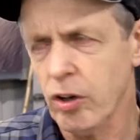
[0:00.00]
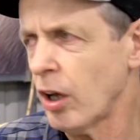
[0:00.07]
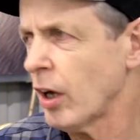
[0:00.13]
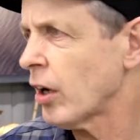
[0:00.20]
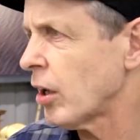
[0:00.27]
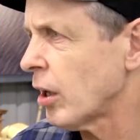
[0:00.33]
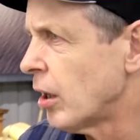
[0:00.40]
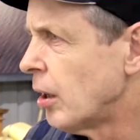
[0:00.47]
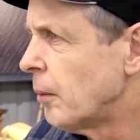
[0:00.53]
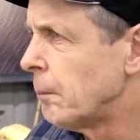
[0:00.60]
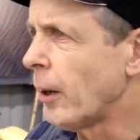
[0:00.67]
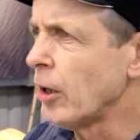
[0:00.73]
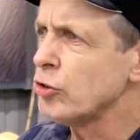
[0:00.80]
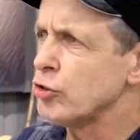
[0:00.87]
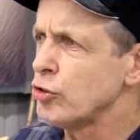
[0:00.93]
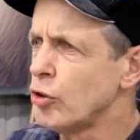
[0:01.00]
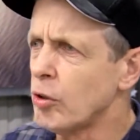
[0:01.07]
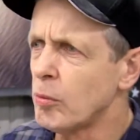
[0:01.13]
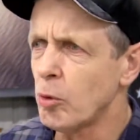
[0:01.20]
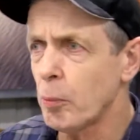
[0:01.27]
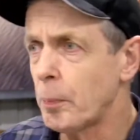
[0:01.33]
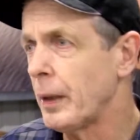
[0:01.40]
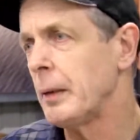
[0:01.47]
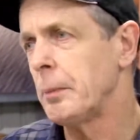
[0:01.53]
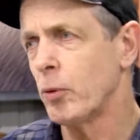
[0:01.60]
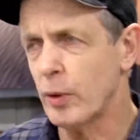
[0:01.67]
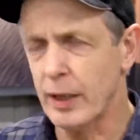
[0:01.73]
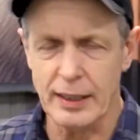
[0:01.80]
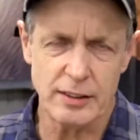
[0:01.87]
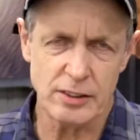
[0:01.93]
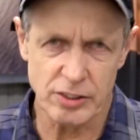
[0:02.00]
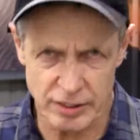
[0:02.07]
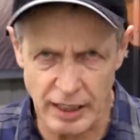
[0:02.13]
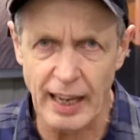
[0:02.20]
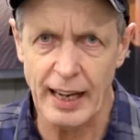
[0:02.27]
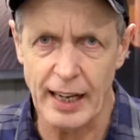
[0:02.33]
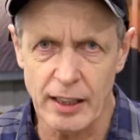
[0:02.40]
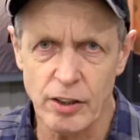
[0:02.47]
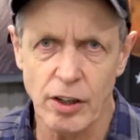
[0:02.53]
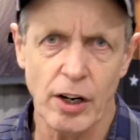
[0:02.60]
Like most normal people get sad,